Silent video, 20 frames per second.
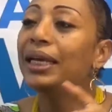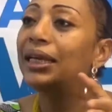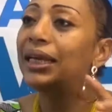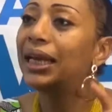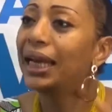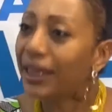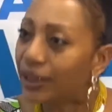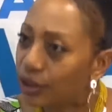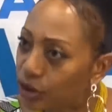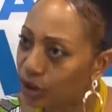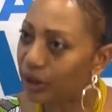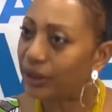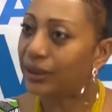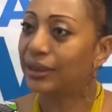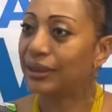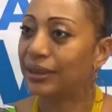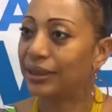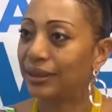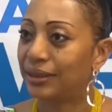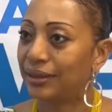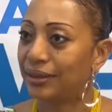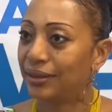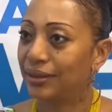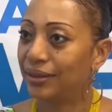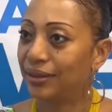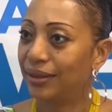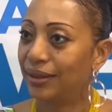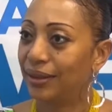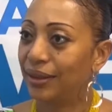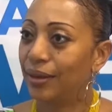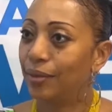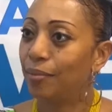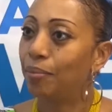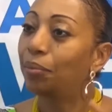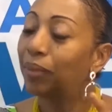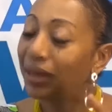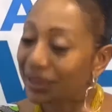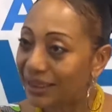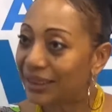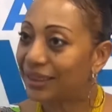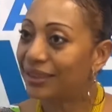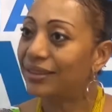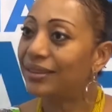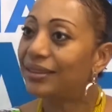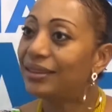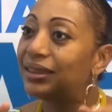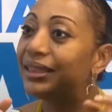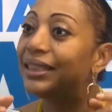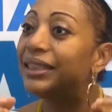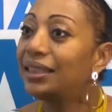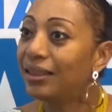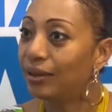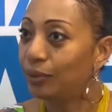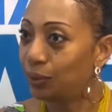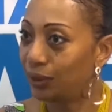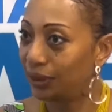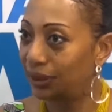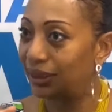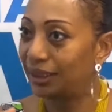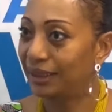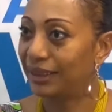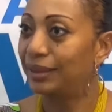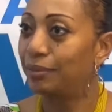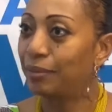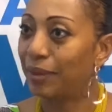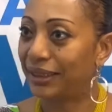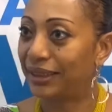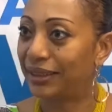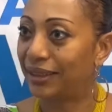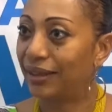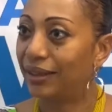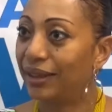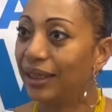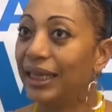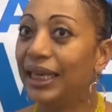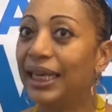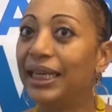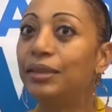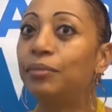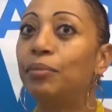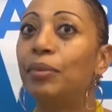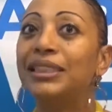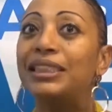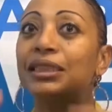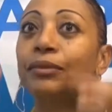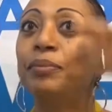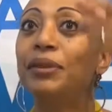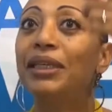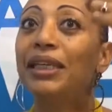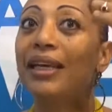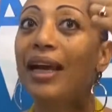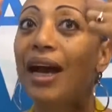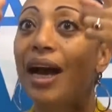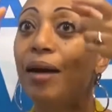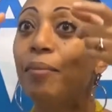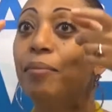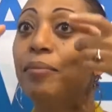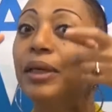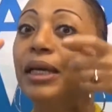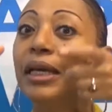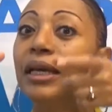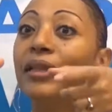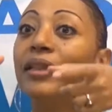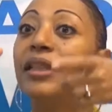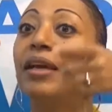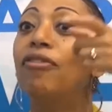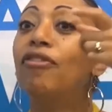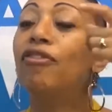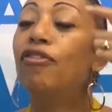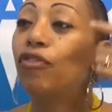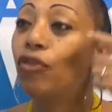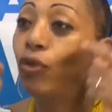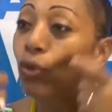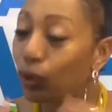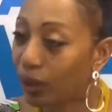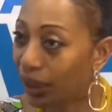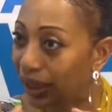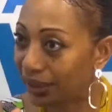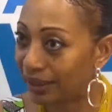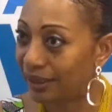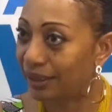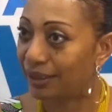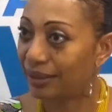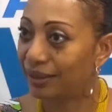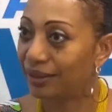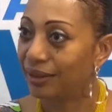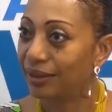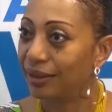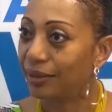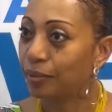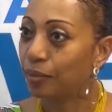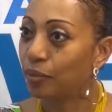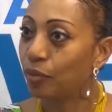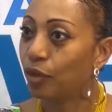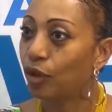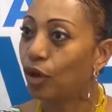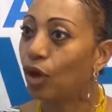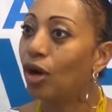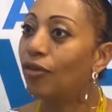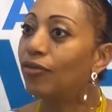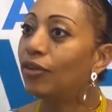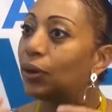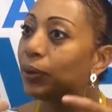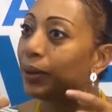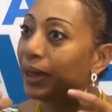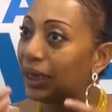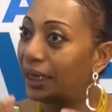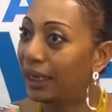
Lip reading: elections must deal with this matter. It must become the focus of our